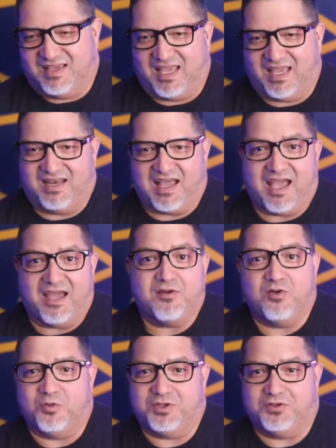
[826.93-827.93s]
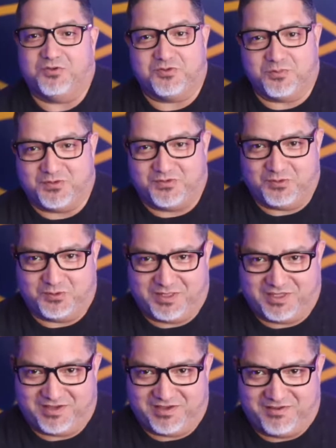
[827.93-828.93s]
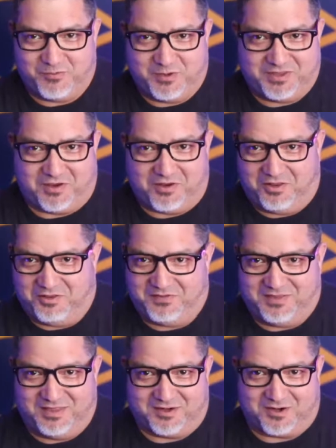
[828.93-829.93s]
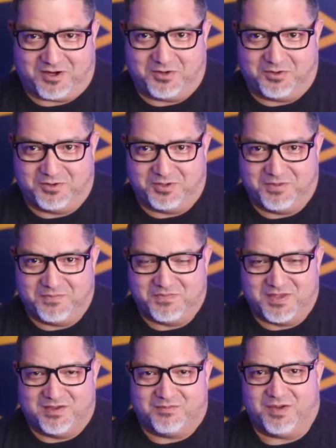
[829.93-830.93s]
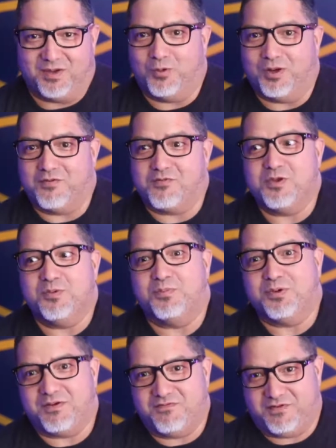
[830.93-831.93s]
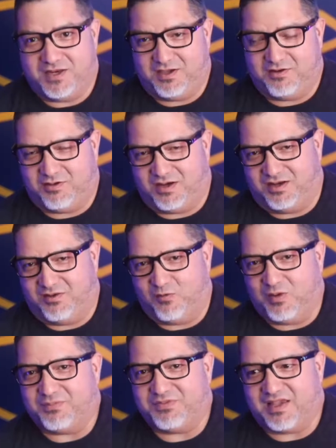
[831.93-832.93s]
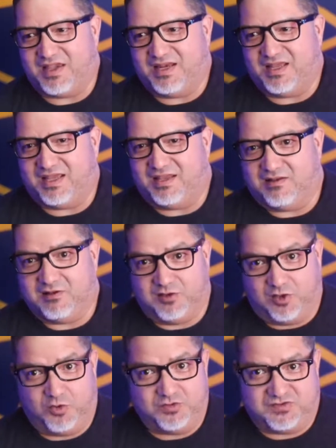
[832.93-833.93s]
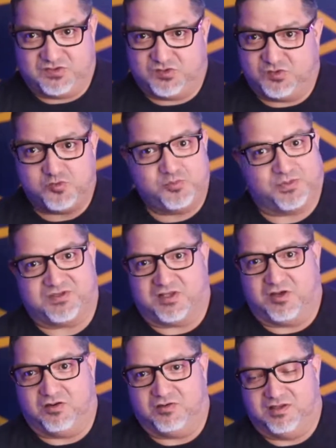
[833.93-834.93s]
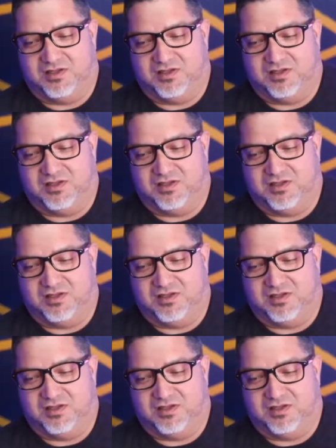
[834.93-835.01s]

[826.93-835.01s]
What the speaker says: And I don't know what YouTube is doing with all of their code, but whenever you put a video on a website, it loads super slow.